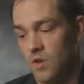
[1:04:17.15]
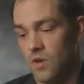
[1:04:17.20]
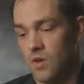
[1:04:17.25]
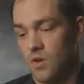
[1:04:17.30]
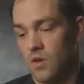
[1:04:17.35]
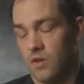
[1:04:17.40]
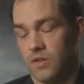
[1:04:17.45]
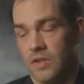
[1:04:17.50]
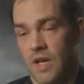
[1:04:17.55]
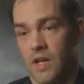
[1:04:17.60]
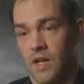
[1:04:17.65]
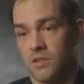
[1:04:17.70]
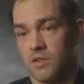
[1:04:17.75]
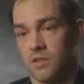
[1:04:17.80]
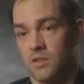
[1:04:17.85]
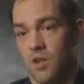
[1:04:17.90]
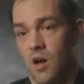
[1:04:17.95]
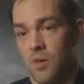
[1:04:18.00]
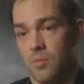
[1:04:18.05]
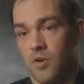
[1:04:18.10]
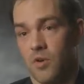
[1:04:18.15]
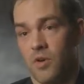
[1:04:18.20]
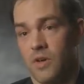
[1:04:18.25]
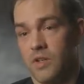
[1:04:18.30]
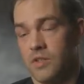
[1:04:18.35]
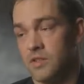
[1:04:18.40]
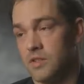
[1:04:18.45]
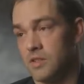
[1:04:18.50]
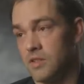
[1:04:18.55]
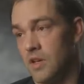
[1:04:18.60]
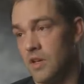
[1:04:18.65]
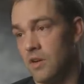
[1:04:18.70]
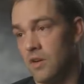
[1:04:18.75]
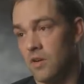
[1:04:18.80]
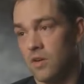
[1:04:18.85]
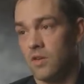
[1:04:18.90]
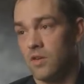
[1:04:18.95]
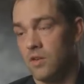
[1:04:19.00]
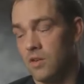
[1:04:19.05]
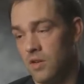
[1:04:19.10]
our tactical operations center,
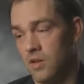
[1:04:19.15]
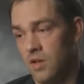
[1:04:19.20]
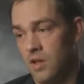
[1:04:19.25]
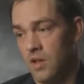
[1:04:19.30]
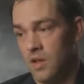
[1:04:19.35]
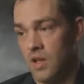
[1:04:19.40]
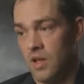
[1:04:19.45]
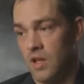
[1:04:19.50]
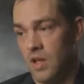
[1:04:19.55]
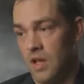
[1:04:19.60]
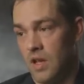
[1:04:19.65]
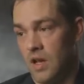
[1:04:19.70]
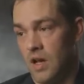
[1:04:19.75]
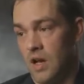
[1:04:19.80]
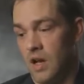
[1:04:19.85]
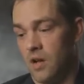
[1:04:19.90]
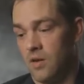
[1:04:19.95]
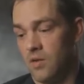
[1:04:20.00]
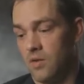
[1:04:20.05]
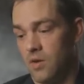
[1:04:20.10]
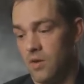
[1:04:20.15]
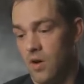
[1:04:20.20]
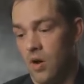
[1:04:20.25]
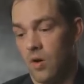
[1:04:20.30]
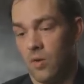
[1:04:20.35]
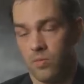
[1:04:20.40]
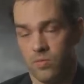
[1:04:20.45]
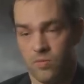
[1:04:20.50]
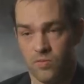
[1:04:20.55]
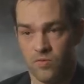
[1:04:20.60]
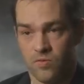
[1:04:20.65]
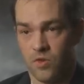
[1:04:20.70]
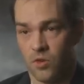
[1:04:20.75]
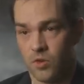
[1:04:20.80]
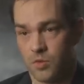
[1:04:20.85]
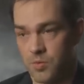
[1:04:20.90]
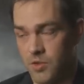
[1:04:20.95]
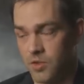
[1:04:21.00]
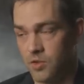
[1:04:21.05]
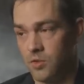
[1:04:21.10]
and our first
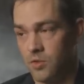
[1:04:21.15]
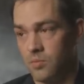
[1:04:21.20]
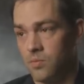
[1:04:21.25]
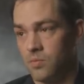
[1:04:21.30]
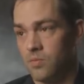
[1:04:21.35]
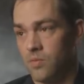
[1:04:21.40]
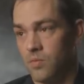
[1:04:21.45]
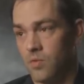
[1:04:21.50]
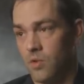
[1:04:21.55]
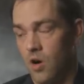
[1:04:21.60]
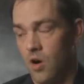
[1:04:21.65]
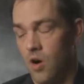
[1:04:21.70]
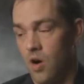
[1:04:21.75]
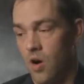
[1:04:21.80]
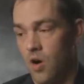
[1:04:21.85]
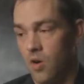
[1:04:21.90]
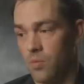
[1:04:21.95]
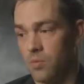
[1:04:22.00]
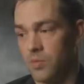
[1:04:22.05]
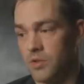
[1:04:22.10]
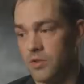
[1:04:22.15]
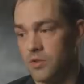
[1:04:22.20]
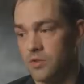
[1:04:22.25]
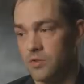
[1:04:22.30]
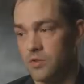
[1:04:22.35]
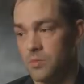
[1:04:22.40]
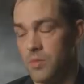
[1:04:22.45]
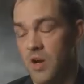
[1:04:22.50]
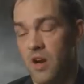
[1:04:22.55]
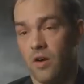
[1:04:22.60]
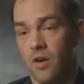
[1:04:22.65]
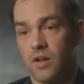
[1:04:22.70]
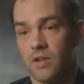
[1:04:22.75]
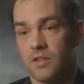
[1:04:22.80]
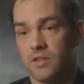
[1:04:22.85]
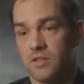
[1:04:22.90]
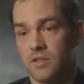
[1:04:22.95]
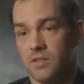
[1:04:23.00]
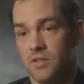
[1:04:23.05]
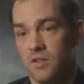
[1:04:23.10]
platoon, our platoon's barracks.